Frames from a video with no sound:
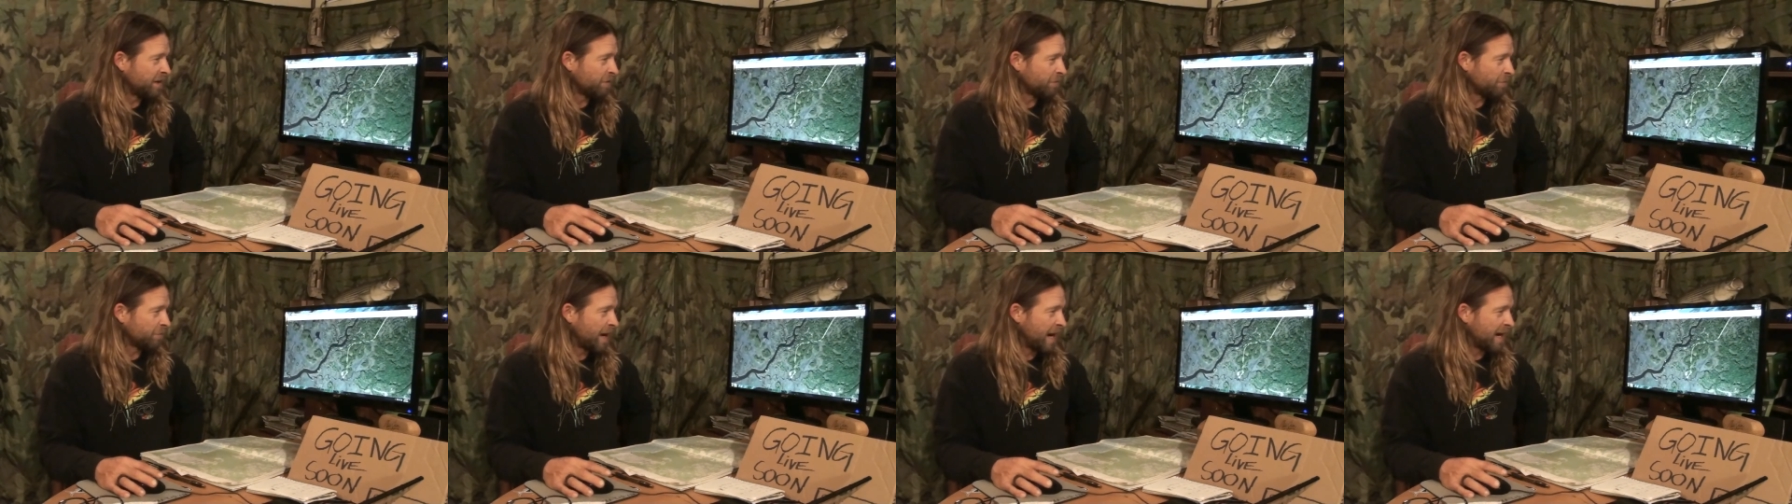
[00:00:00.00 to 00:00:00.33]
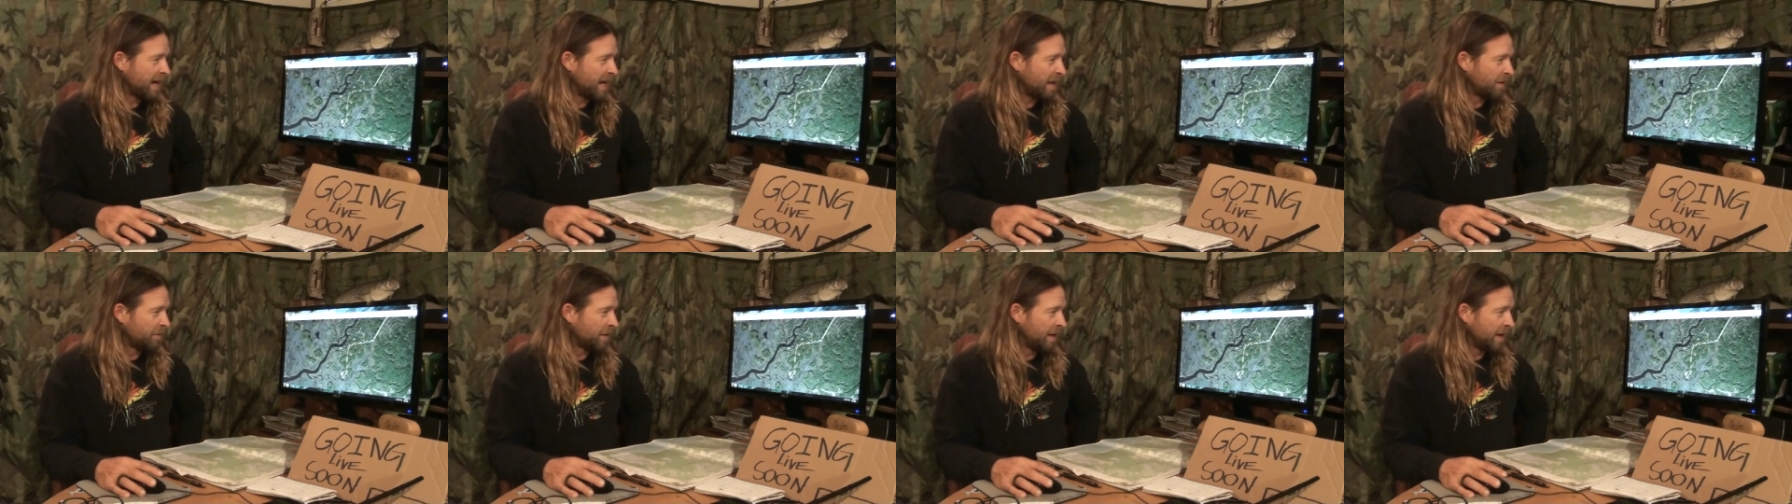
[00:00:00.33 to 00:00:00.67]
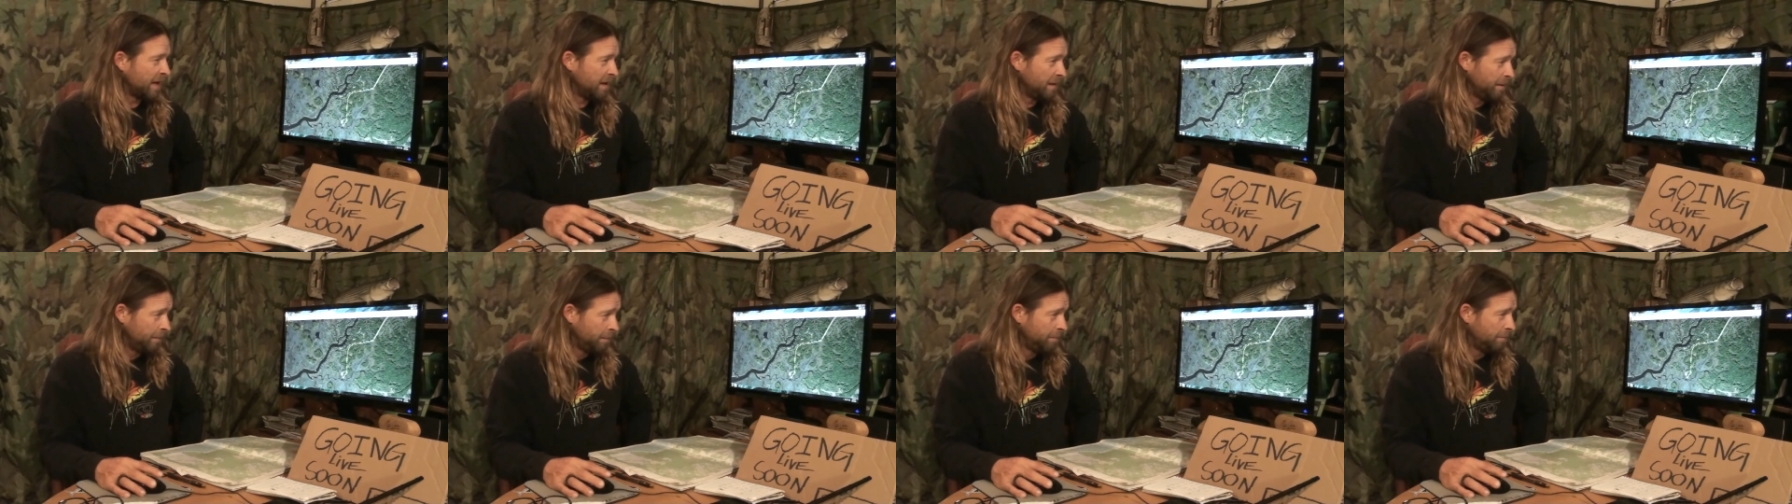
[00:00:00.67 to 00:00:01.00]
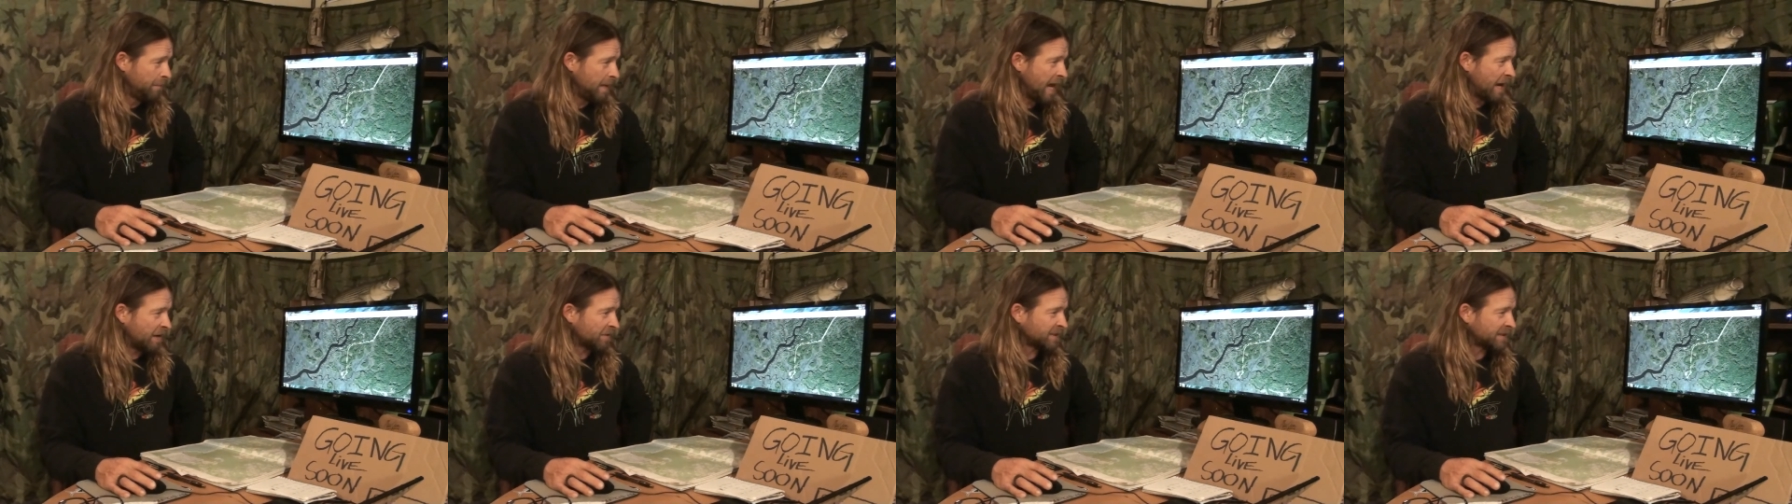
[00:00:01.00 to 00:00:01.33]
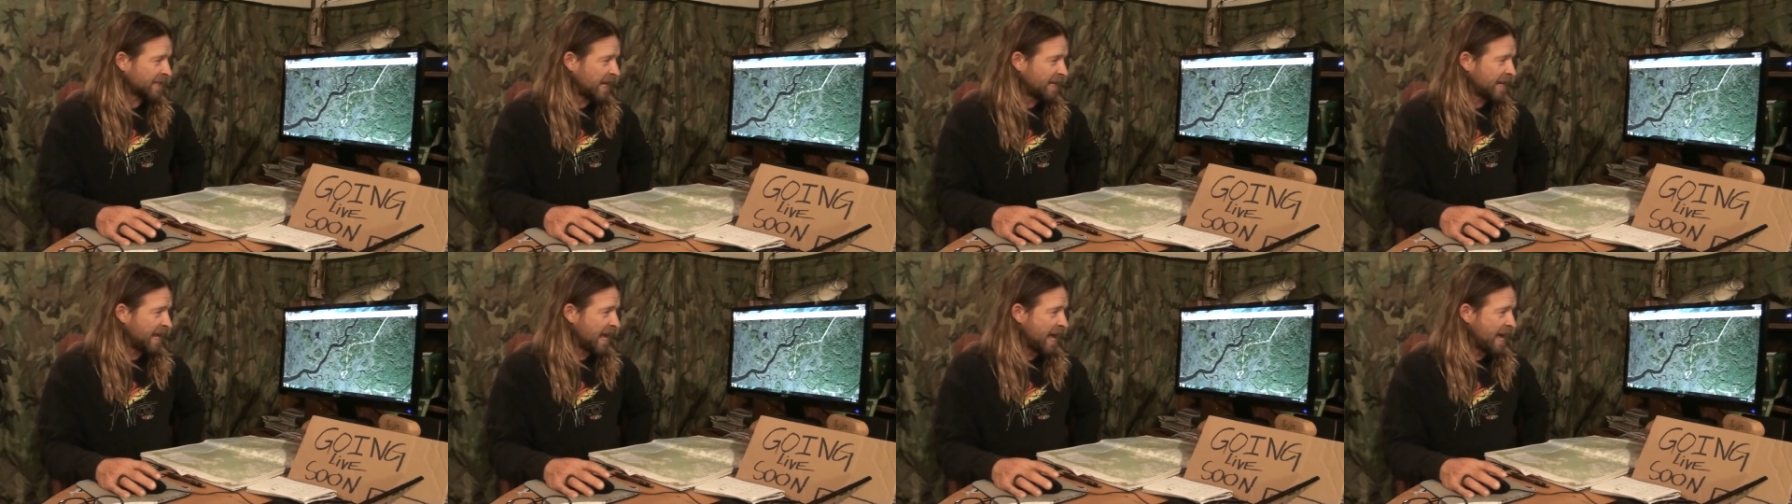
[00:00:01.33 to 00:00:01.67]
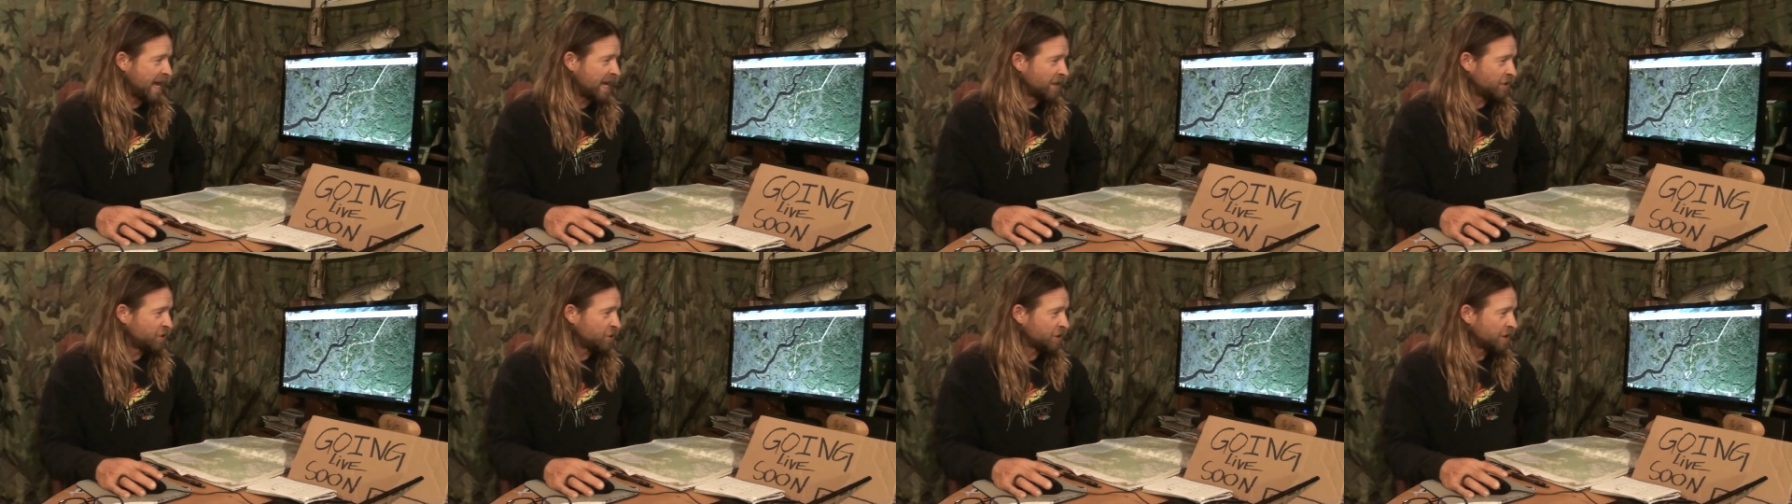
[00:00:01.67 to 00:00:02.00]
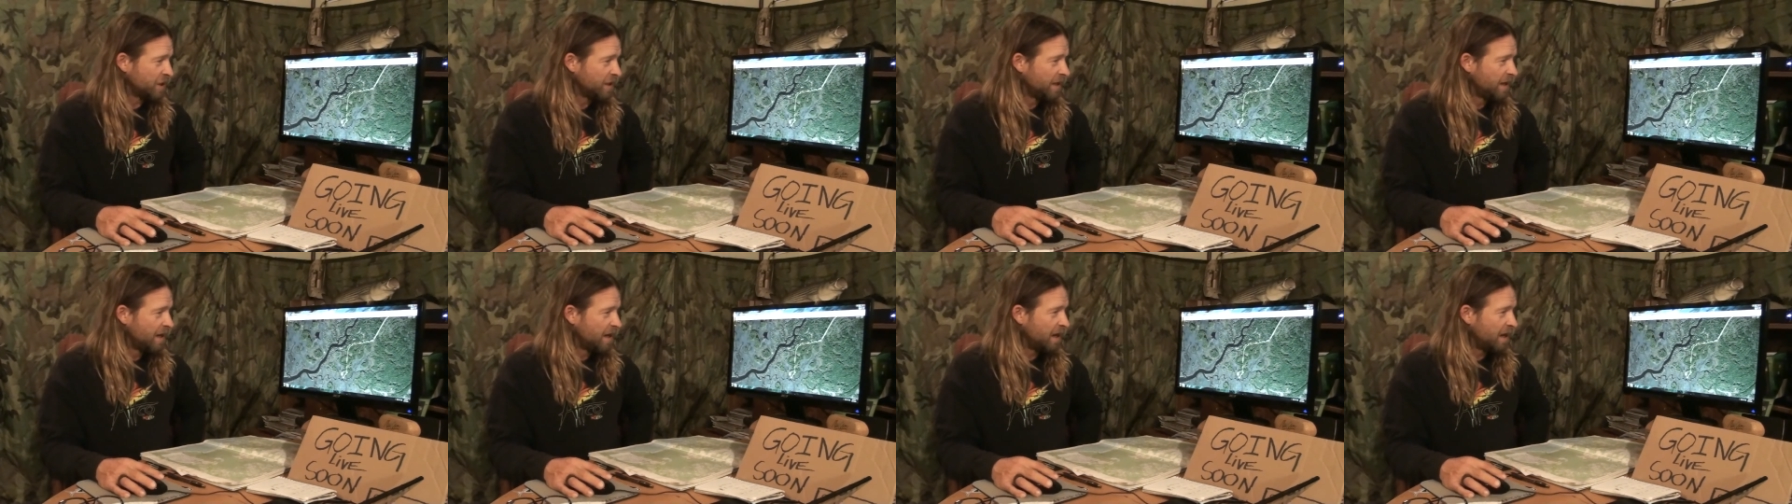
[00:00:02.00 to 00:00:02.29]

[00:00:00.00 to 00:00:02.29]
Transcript: Right on the outside edge